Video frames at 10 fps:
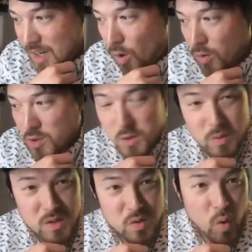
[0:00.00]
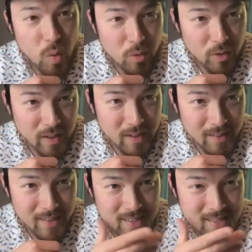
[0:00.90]
culture is what's normal here.
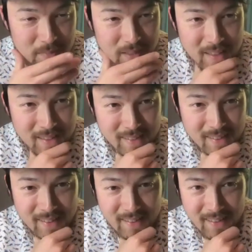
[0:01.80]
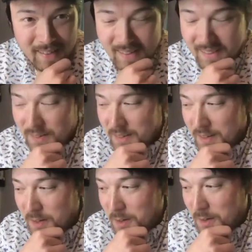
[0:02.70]
I think it's something that either he
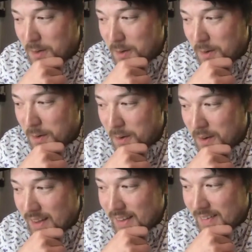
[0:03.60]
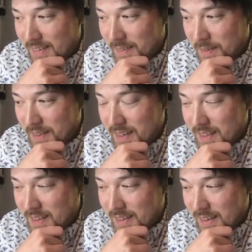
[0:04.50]
heard or that
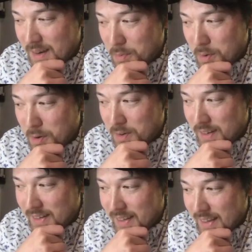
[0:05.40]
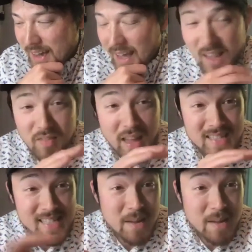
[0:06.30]
he kind of promoted. And I love that
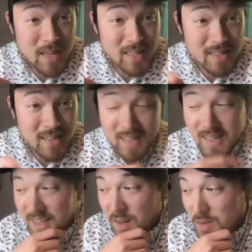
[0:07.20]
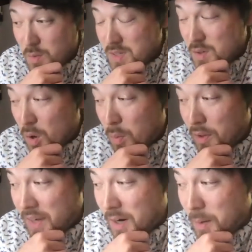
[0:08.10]
statement. It's what's normal
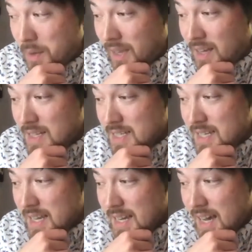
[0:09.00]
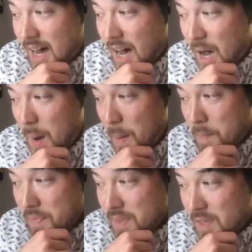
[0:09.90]
here because, to